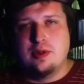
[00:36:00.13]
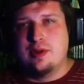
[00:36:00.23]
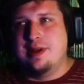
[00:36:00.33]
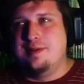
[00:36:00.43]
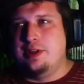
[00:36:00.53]

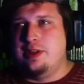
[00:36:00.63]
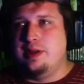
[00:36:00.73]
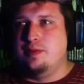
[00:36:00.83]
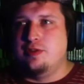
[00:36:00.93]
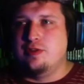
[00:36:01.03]
heavy
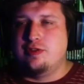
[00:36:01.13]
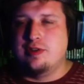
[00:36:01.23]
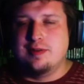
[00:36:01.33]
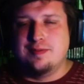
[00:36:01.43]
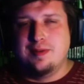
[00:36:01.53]
themes and
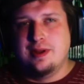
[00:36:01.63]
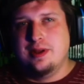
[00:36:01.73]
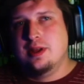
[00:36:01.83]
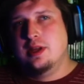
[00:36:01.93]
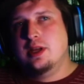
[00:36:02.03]
stuff. But
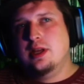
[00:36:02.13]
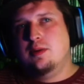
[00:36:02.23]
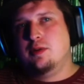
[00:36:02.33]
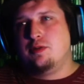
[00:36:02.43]
once we get